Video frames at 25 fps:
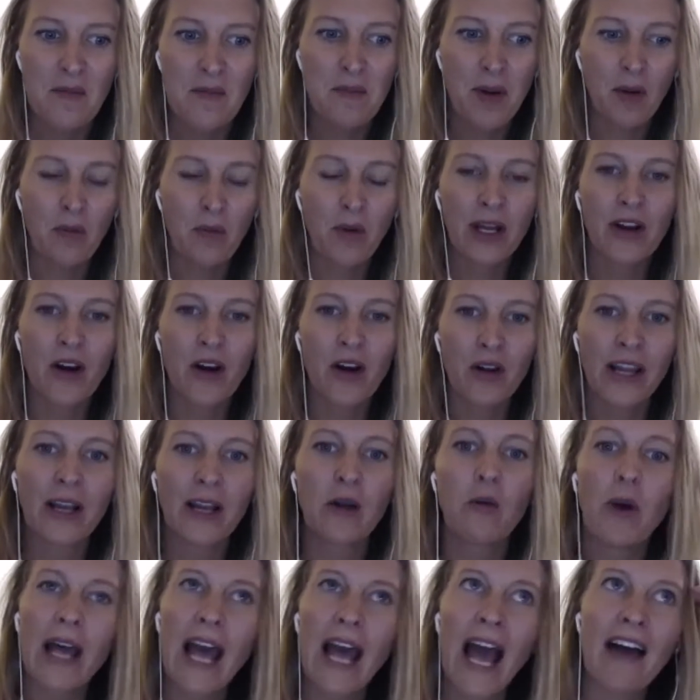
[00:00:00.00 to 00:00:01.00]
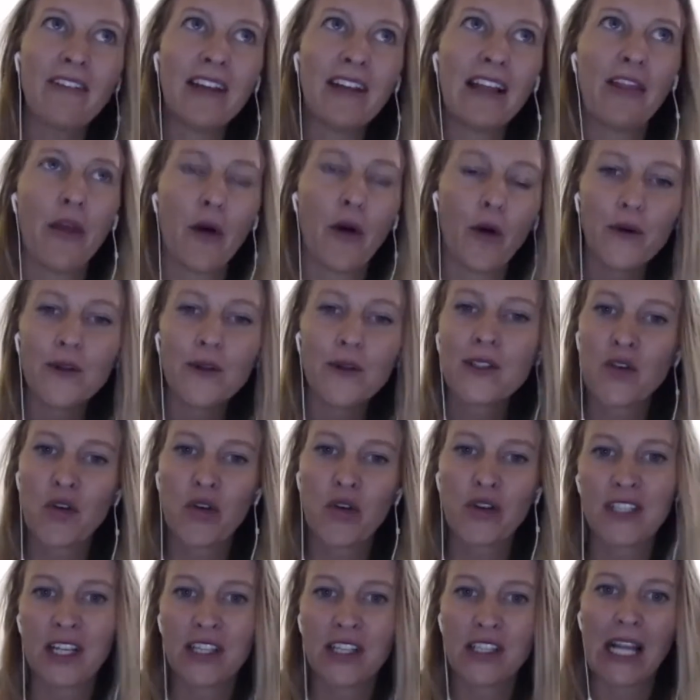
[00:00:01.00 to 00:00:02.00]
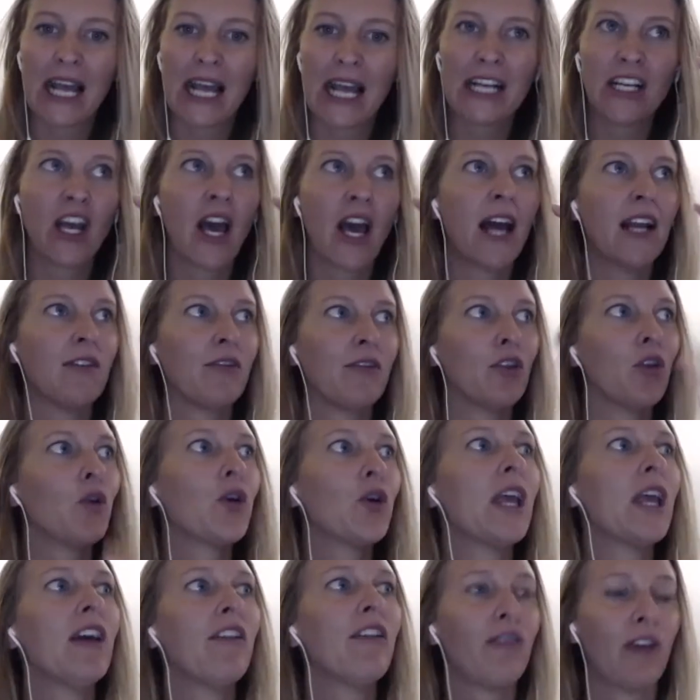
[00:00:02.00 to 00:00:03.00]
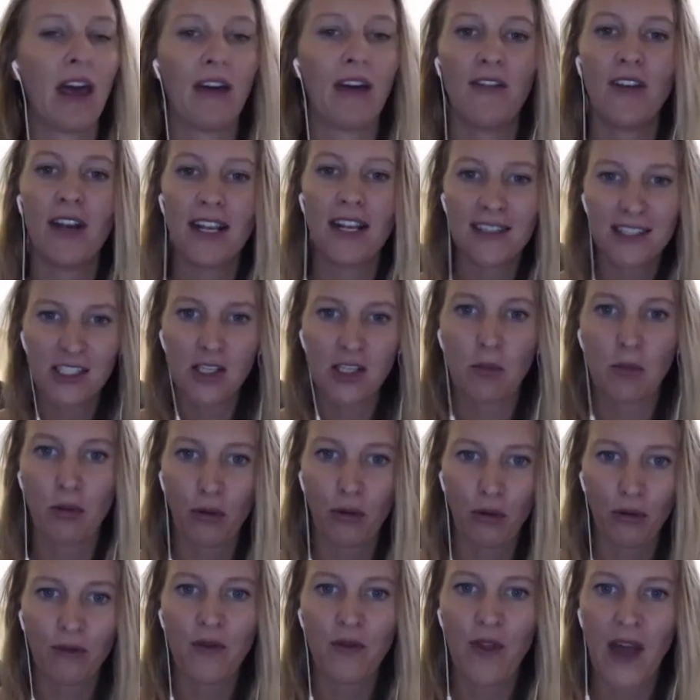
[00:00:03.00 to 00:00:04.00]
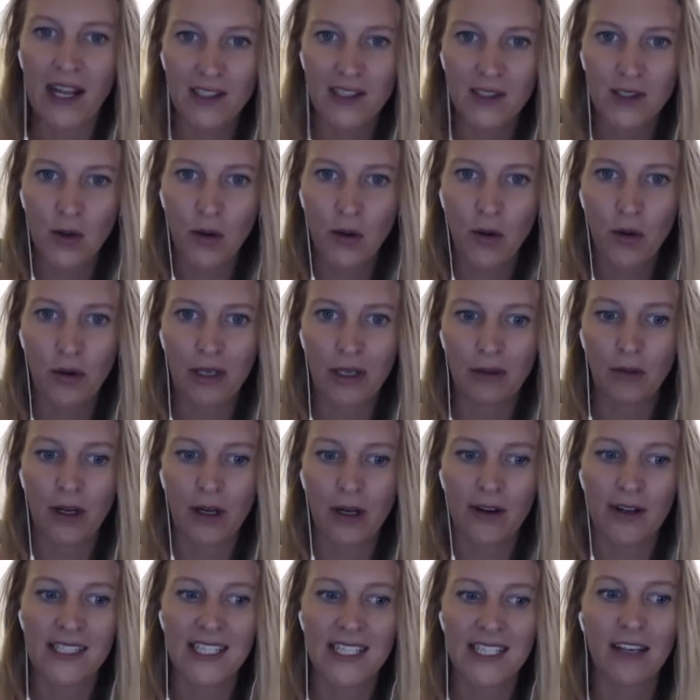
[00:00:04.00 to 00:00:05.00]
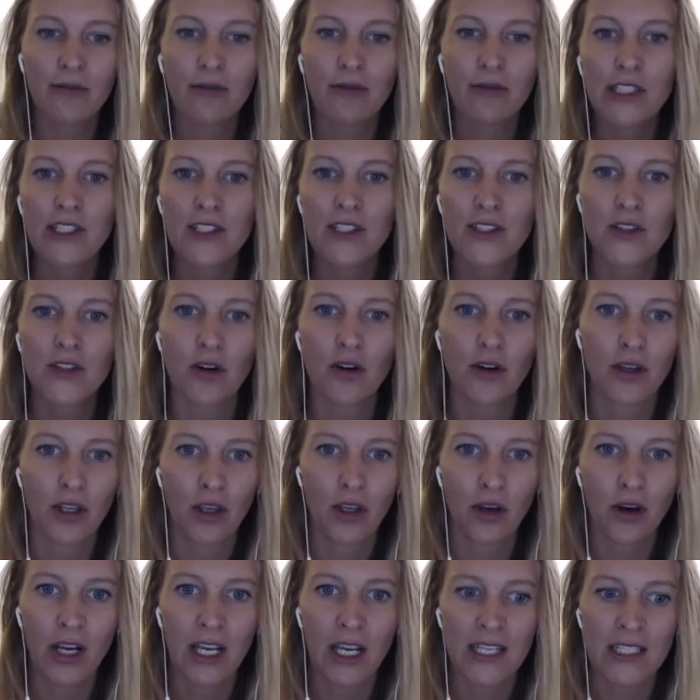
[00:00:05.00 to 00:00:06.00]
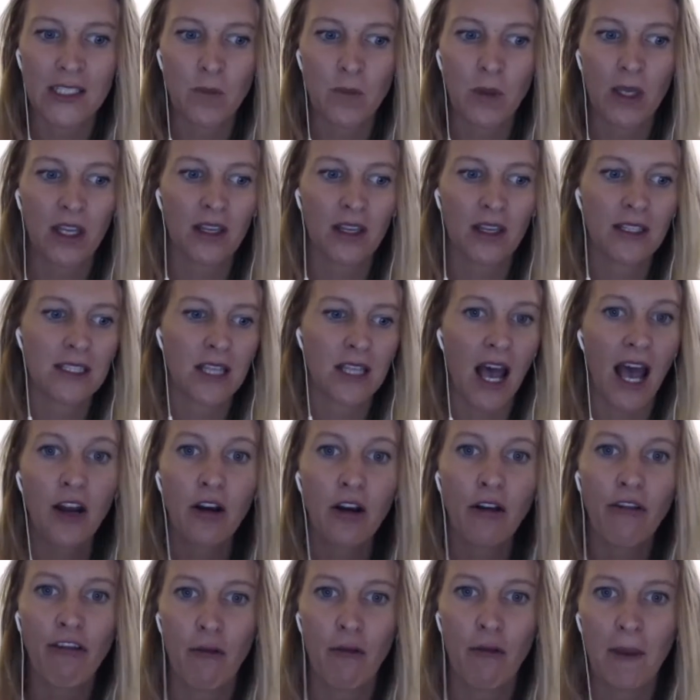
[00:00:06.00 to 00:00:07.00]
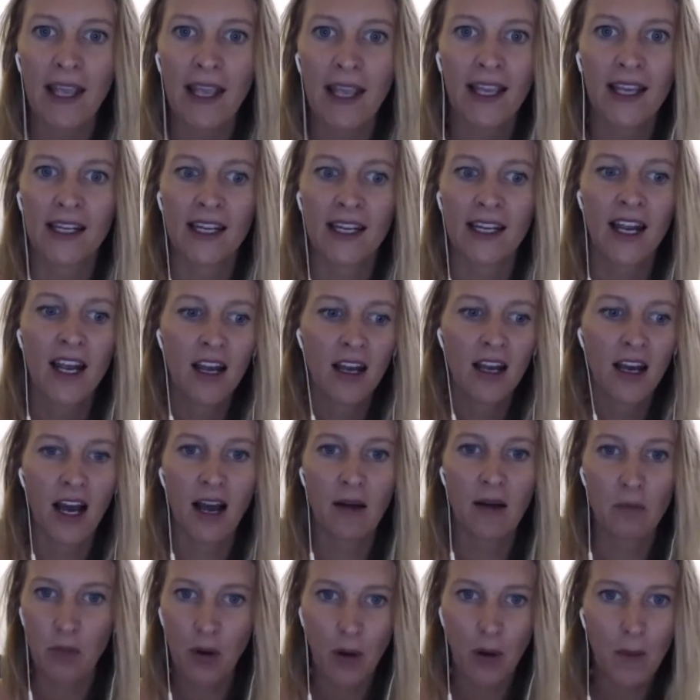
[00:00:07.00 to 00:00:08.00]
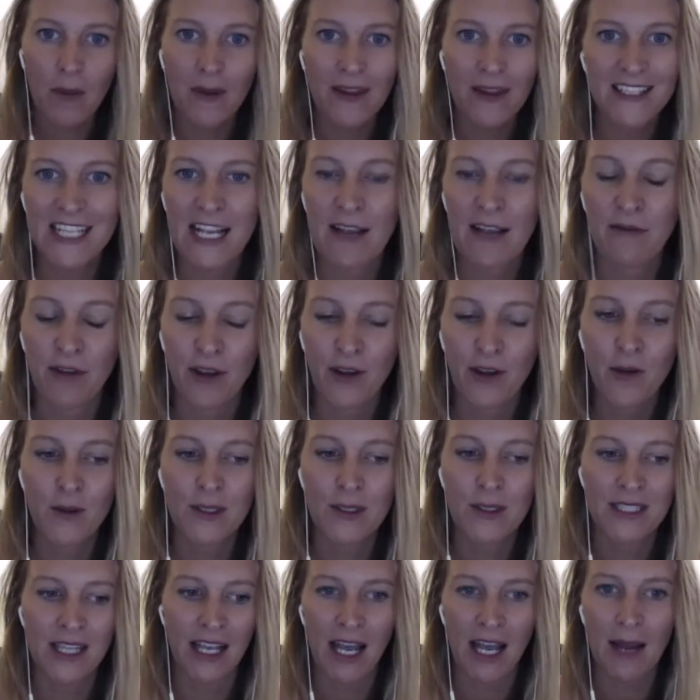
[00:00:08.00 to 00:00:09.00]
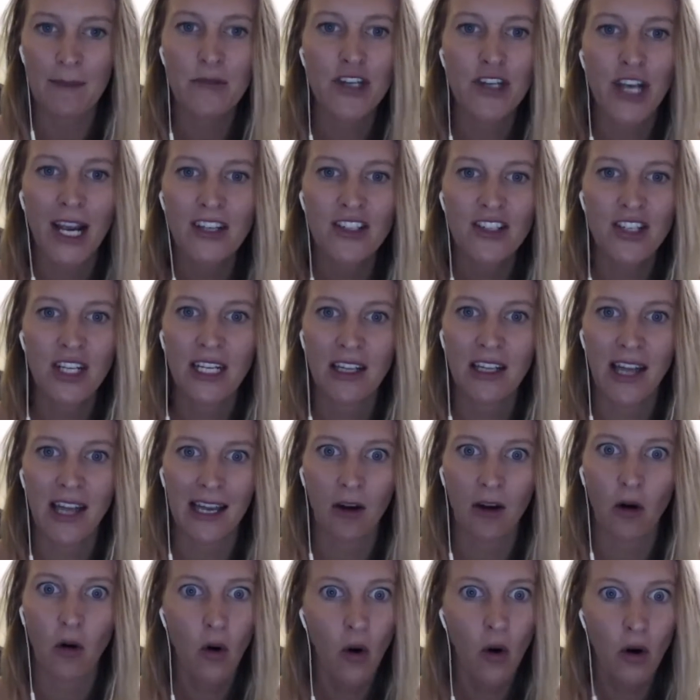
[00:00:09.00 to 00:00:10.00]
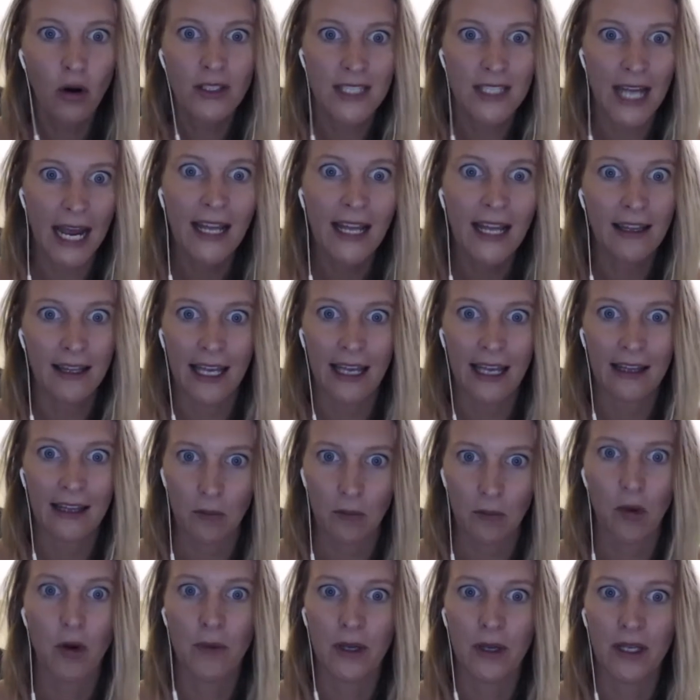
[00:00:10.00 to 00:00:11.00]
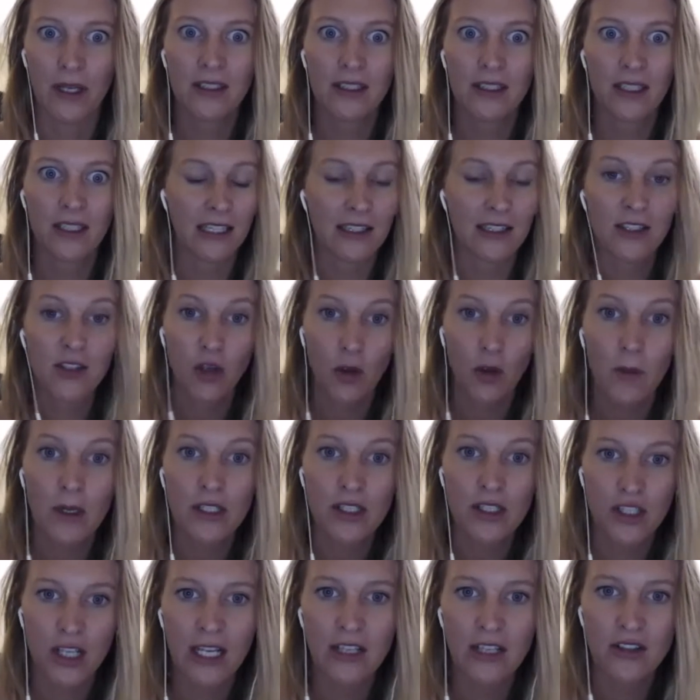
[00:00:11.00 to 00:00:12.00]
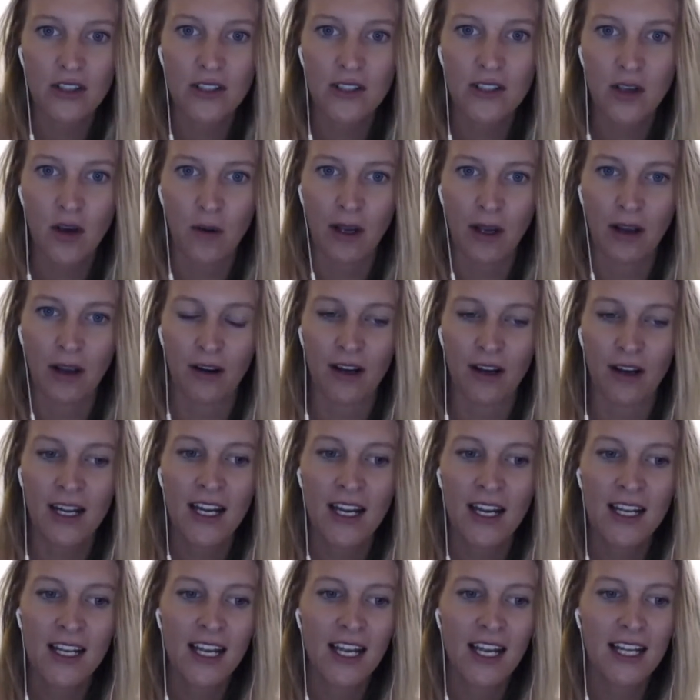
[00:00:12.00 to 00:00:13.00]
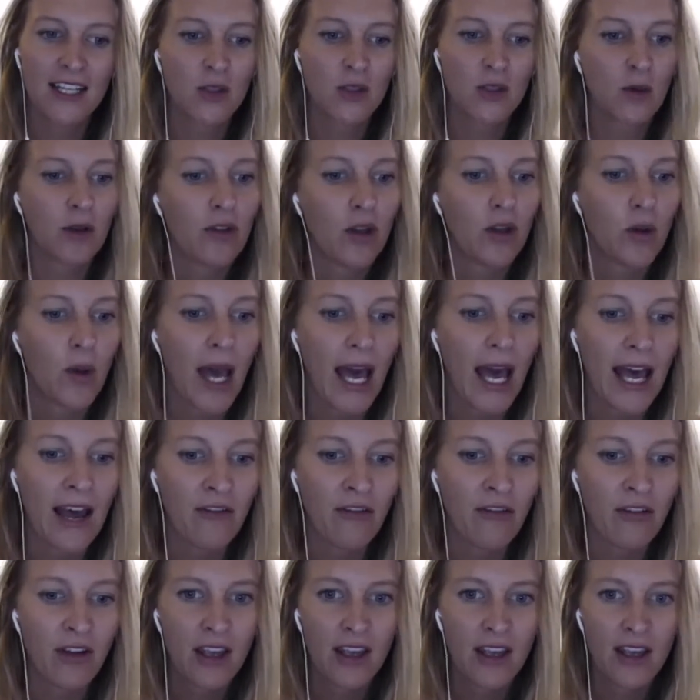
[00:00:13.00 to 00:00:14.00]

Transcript: but we're not like we're having those thoughts and, and kind of looking for evidence to prove that story whereas if we just got curious because i know for me and uh, probably the same for you is like i'm changing like daily at the moment like so much change is going on and so if you have